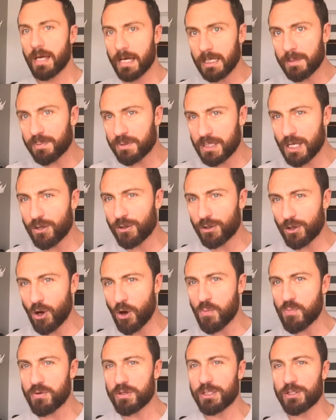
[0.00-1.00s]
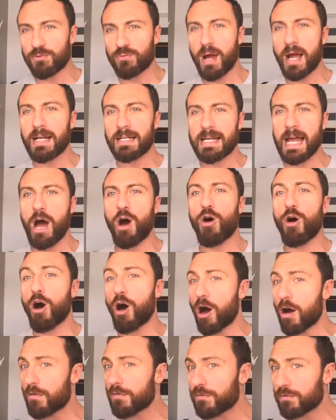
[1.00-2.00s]
80% of companies right now
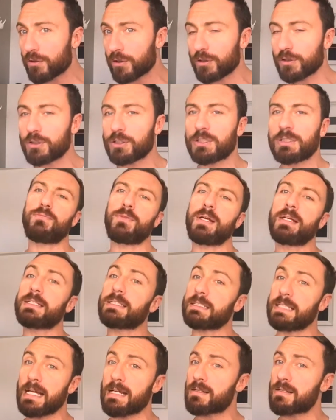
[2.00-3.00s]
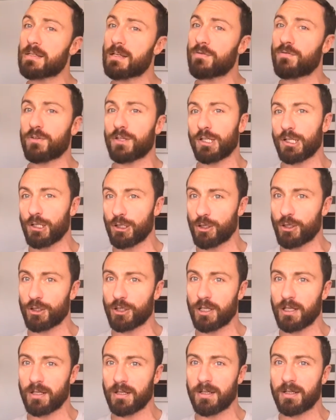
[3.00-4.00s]
offers extensive
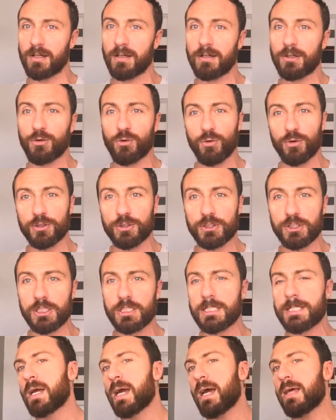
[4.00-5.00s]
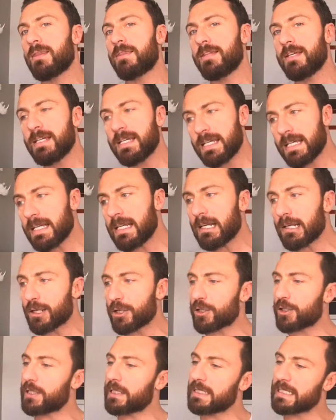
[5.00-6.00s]
e-learning courses, and the
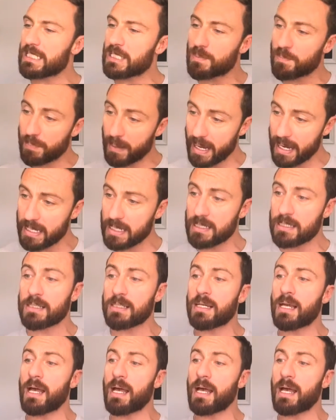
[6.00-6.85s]
e-learning space